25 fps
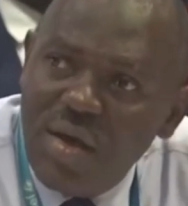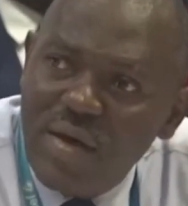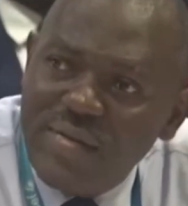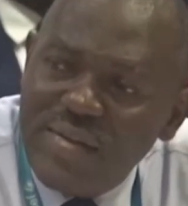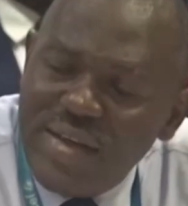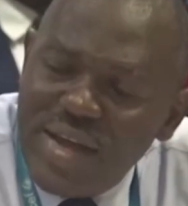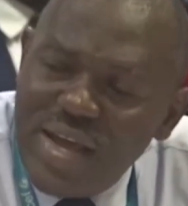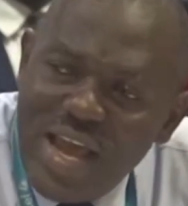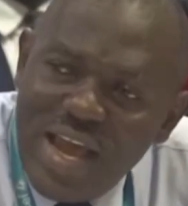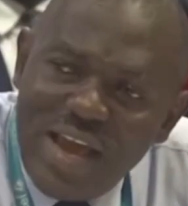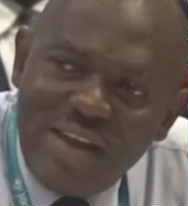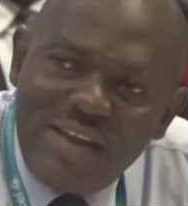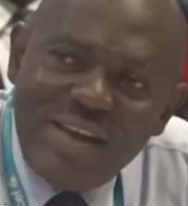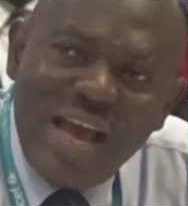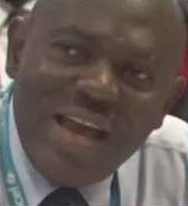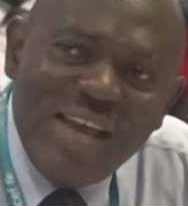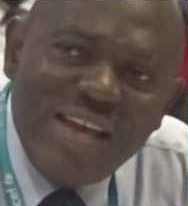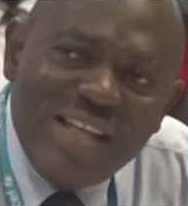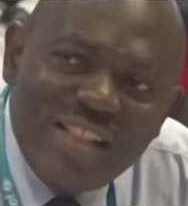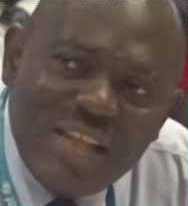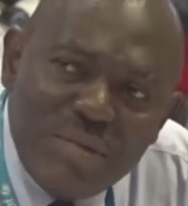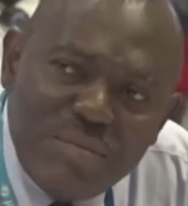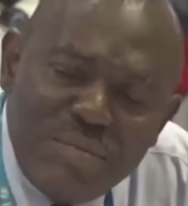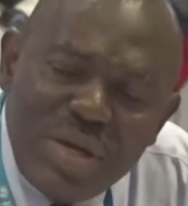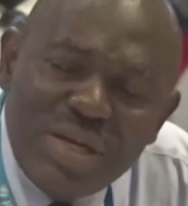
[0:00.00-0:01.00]
The area
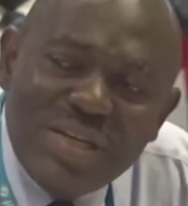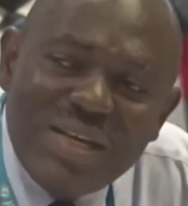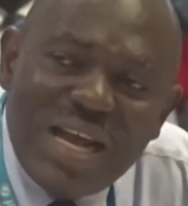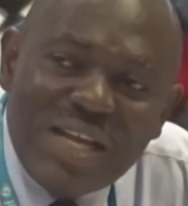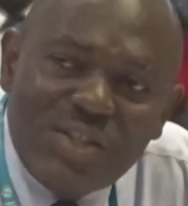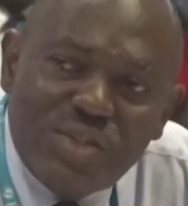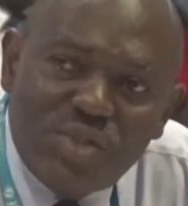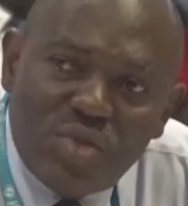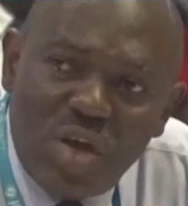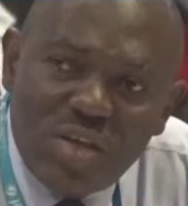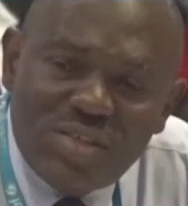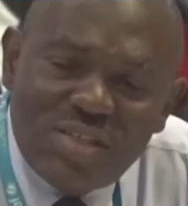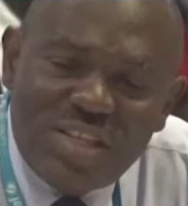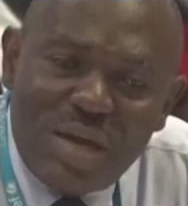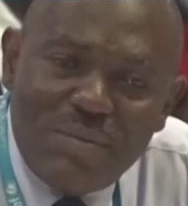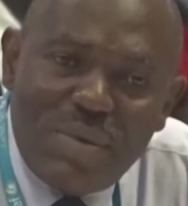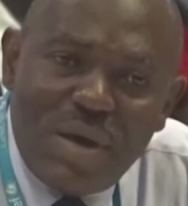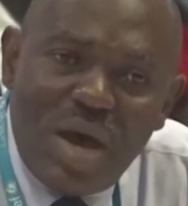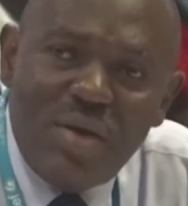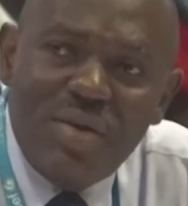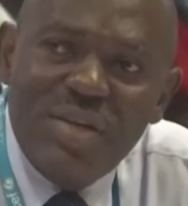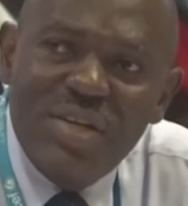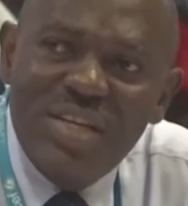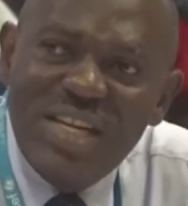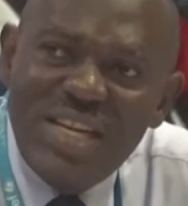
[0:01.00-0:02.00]
in the bill that talks
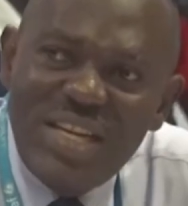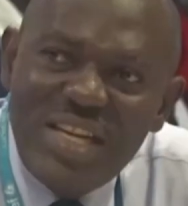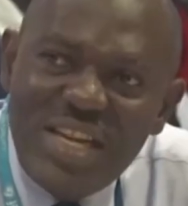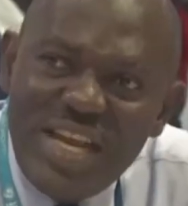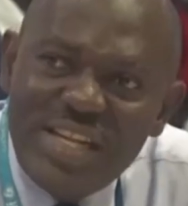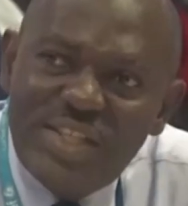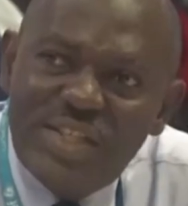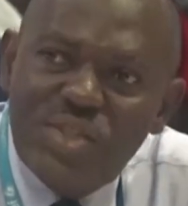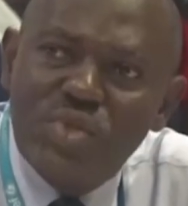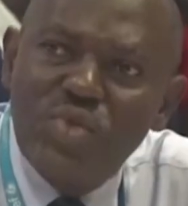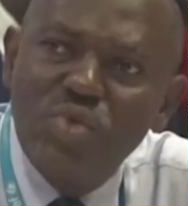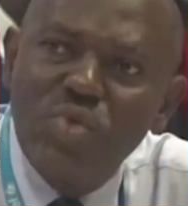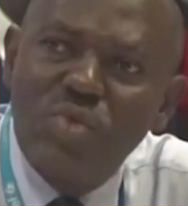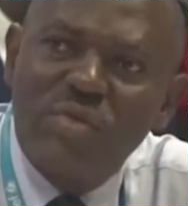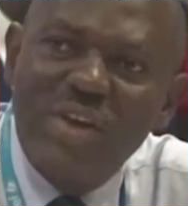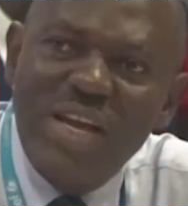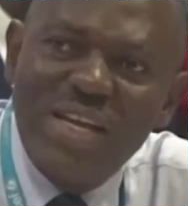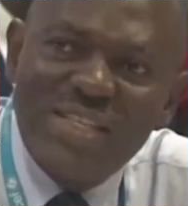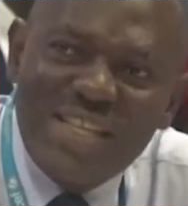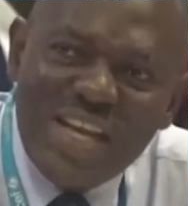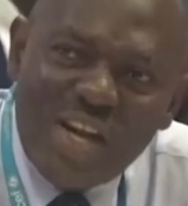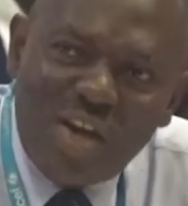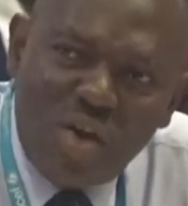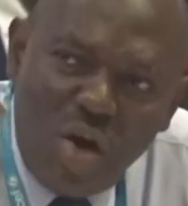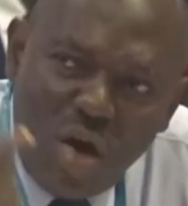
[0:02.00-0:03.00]
about the need to
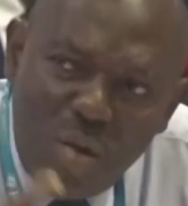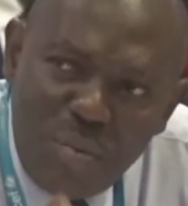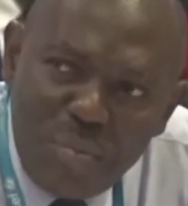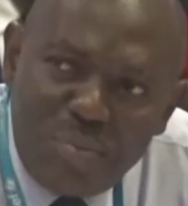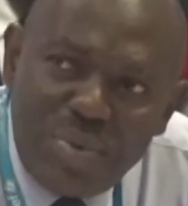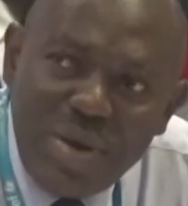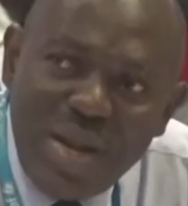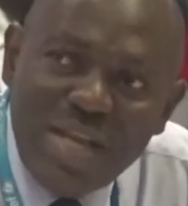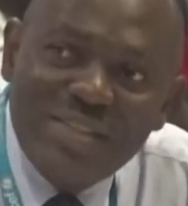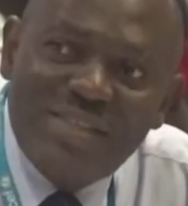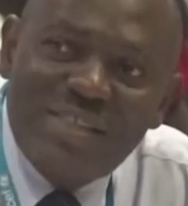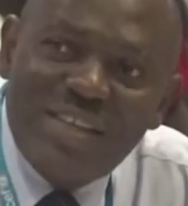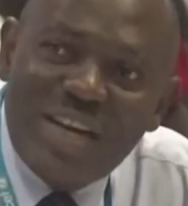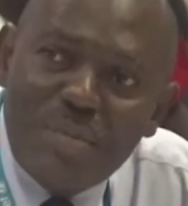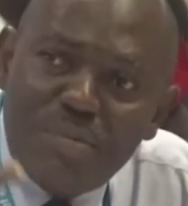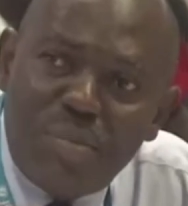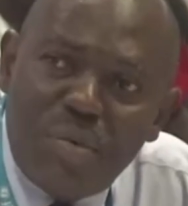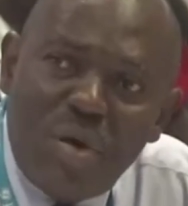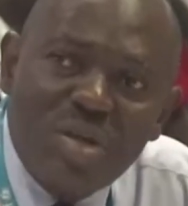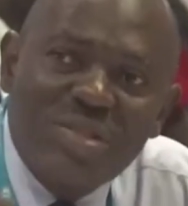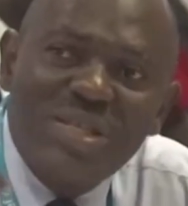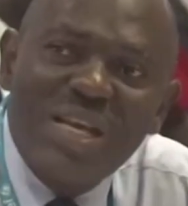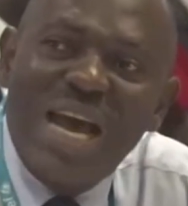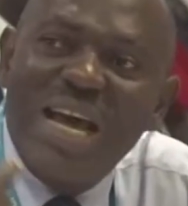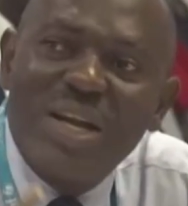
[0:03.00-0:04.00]
raise a complaint,
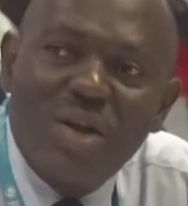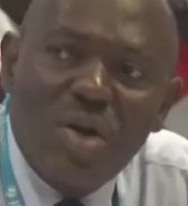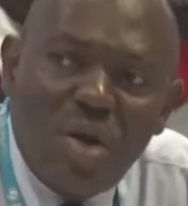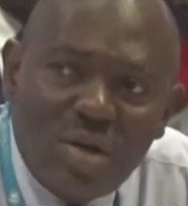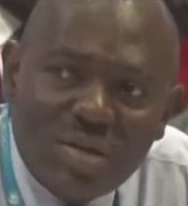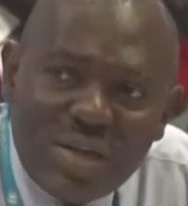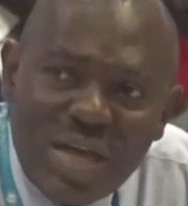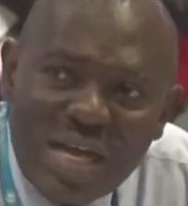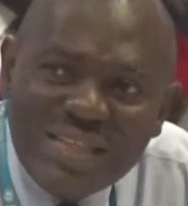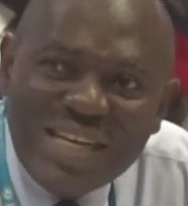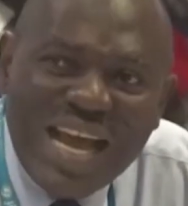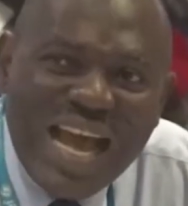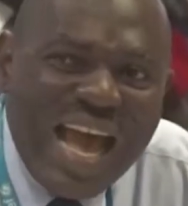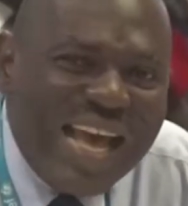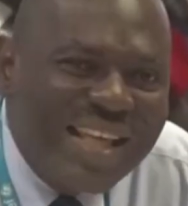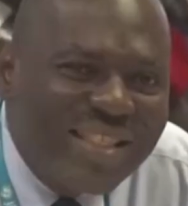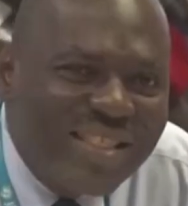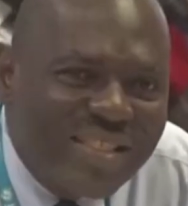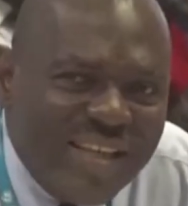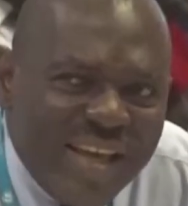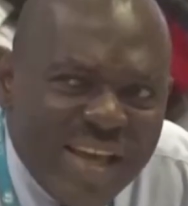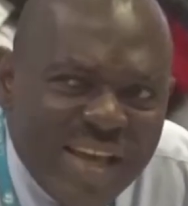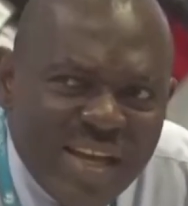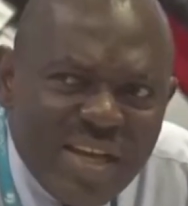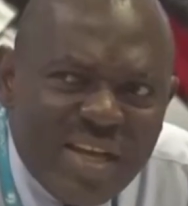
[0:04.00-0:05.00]
report, and all that, I
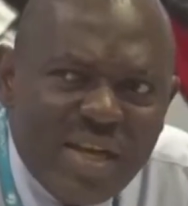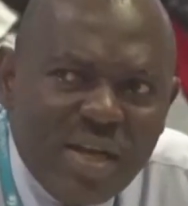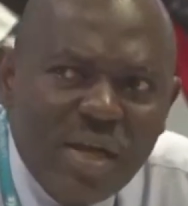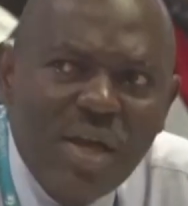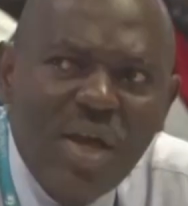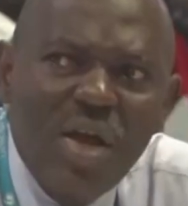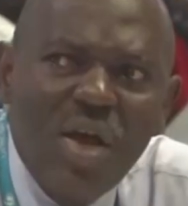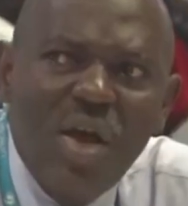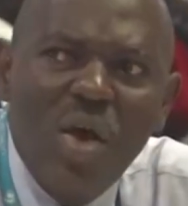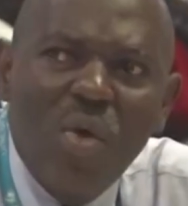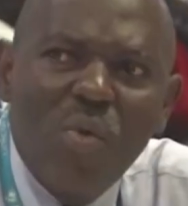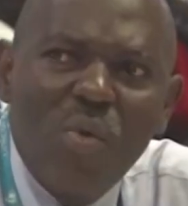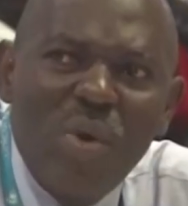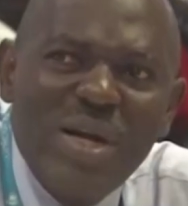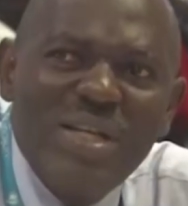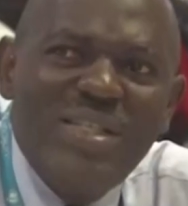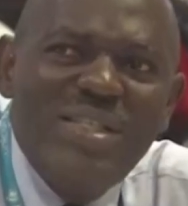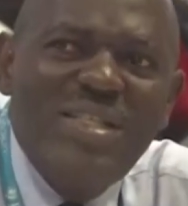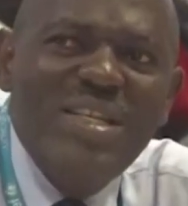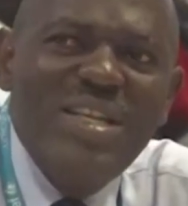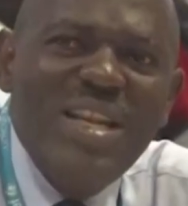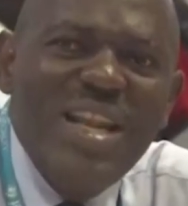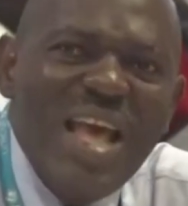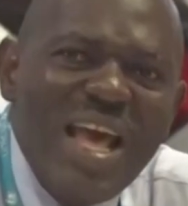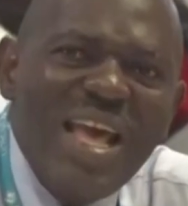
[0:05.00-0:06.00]
think will
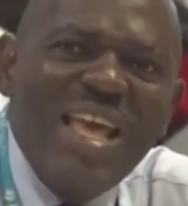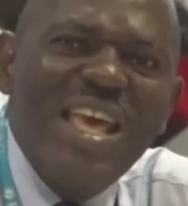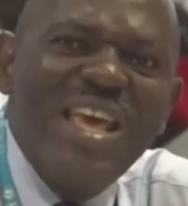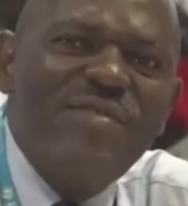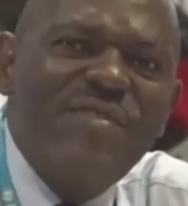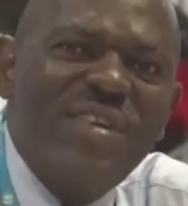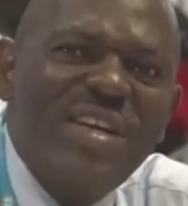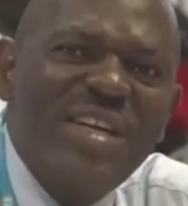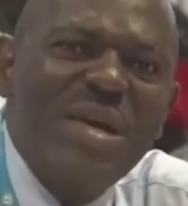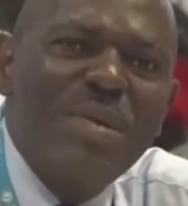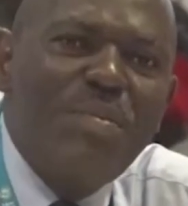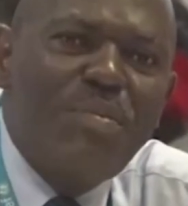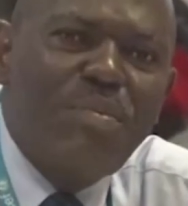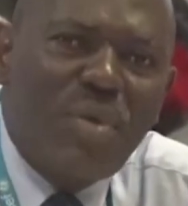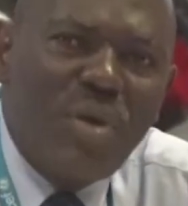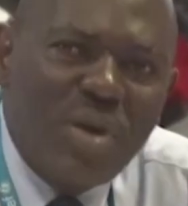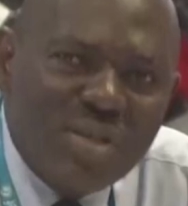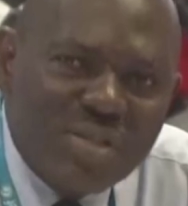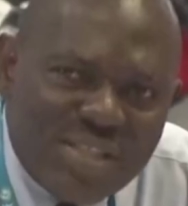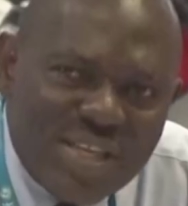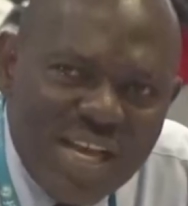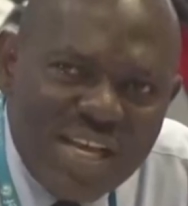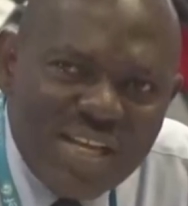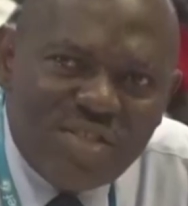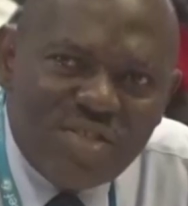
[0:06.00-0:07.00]
delay even the
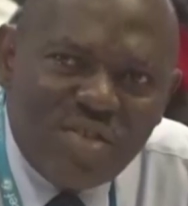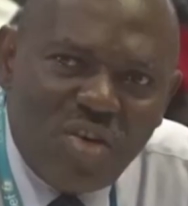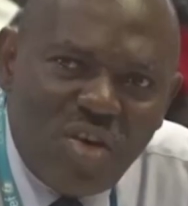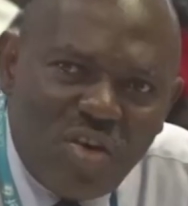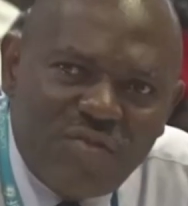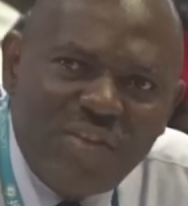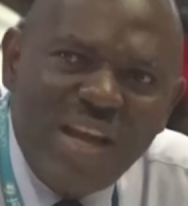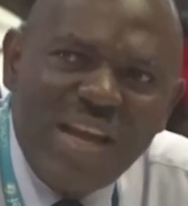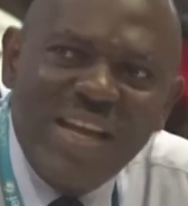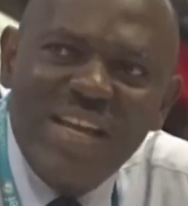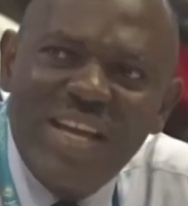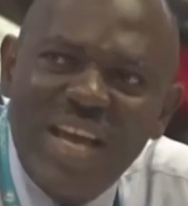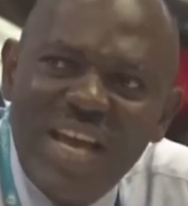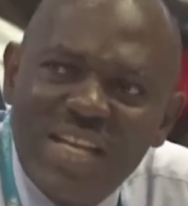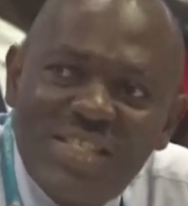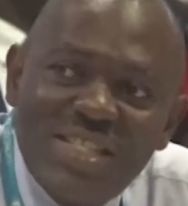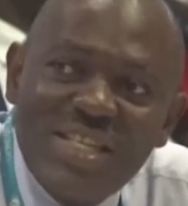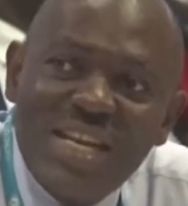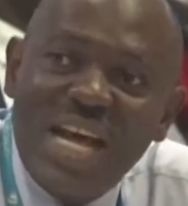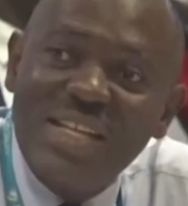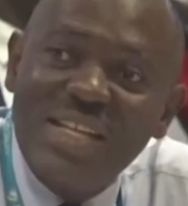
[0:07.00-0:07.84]
process of engaging